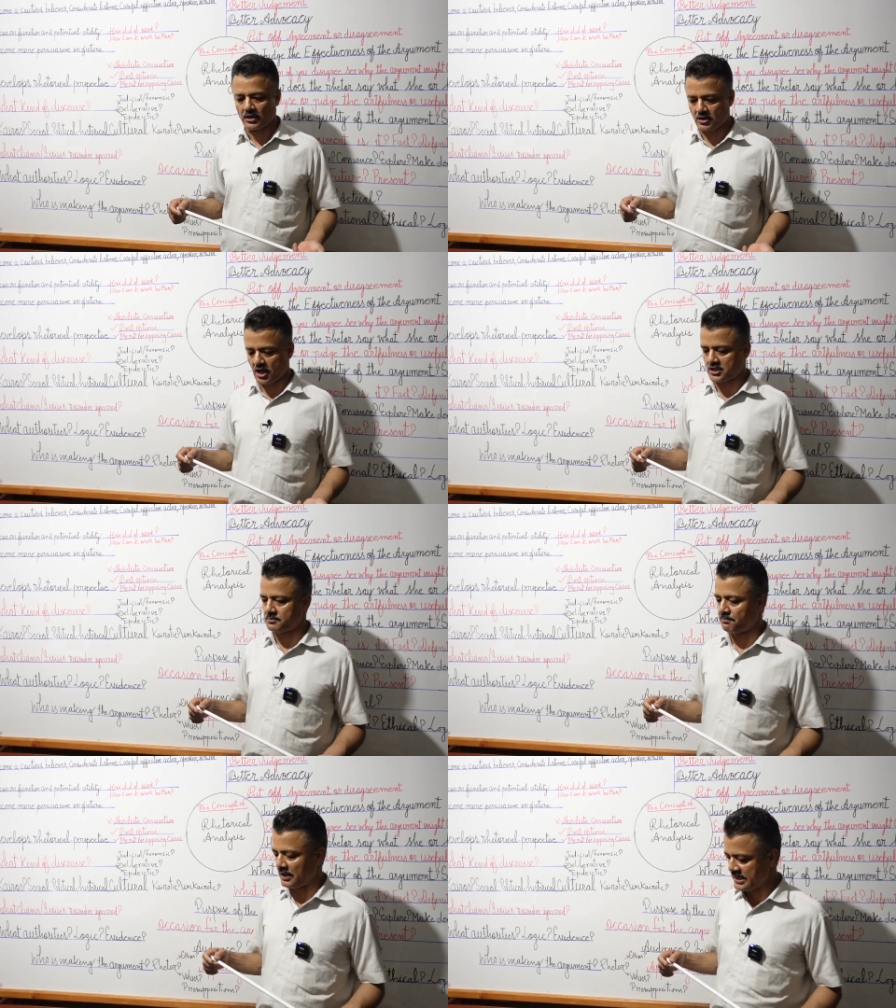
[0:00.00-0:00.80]

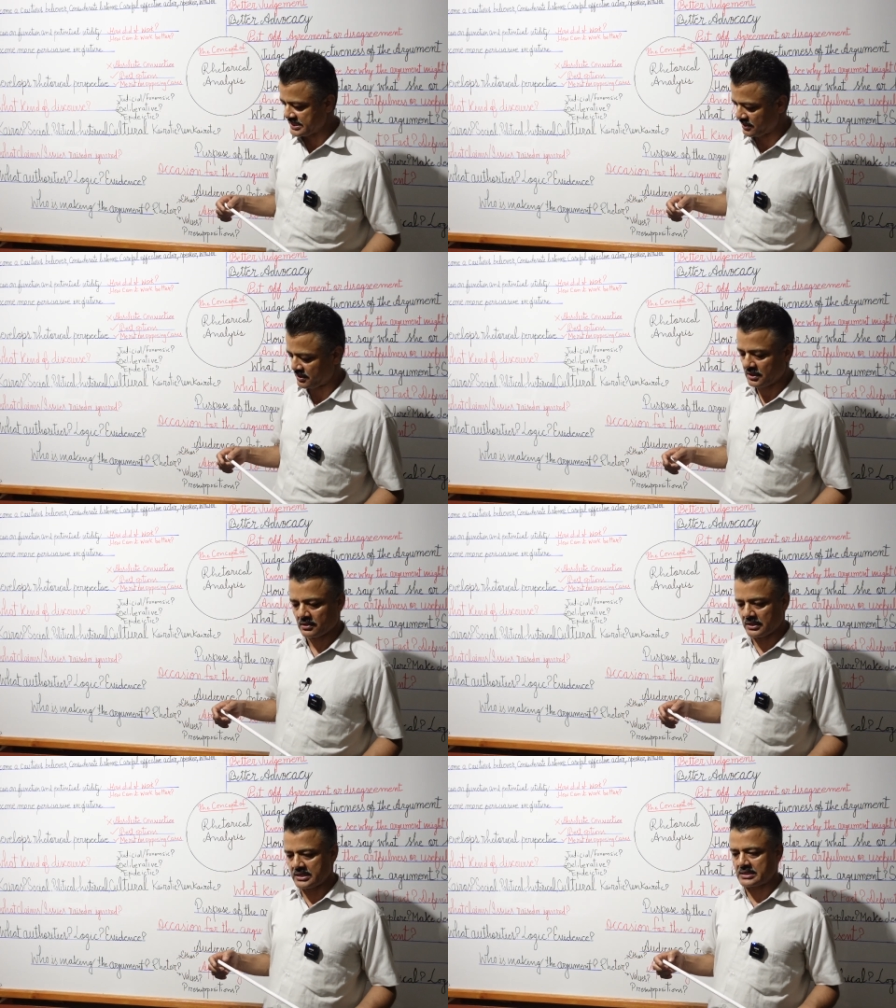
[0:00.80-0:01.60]
not pleasure.
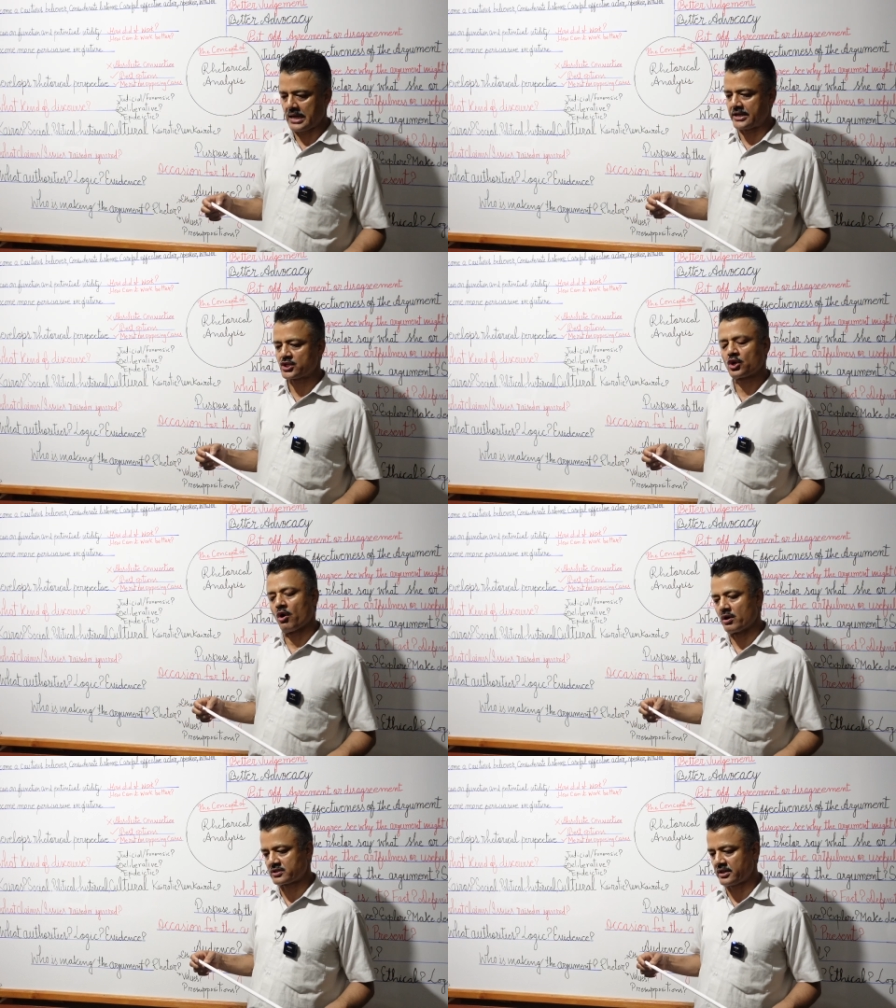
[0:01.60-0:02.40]
This has
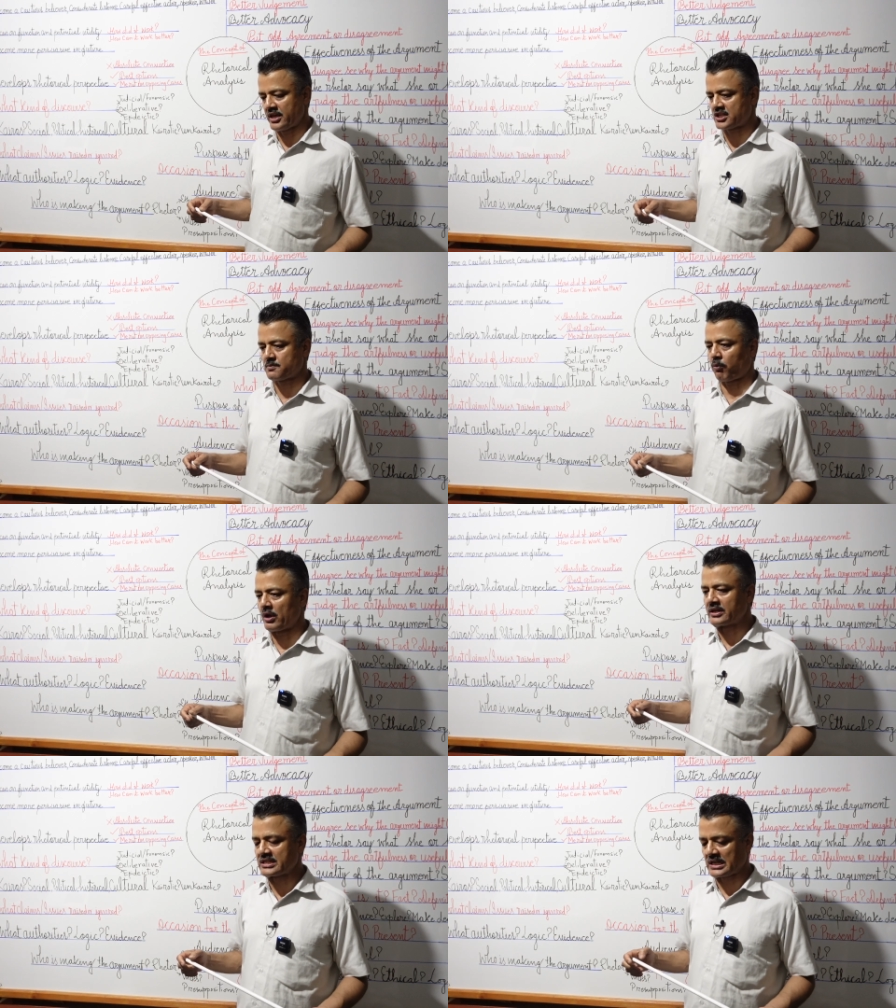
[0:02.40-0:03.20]
caused
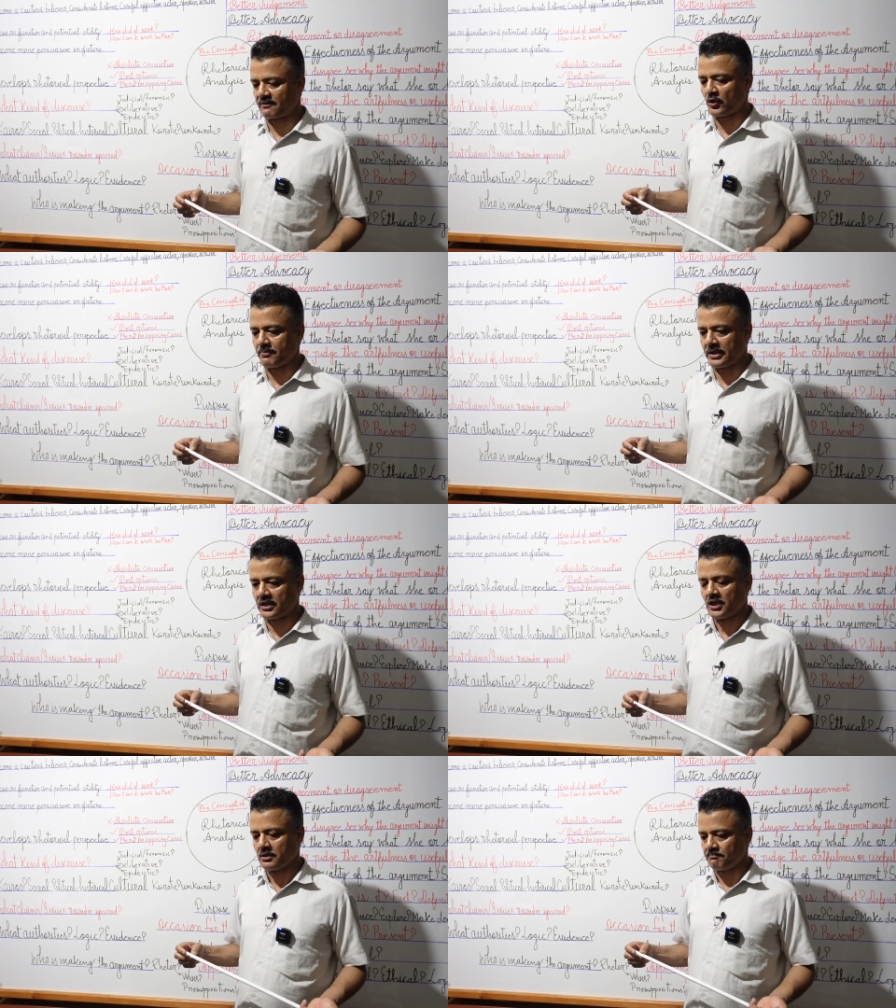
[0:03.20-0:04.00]
exploitation of women,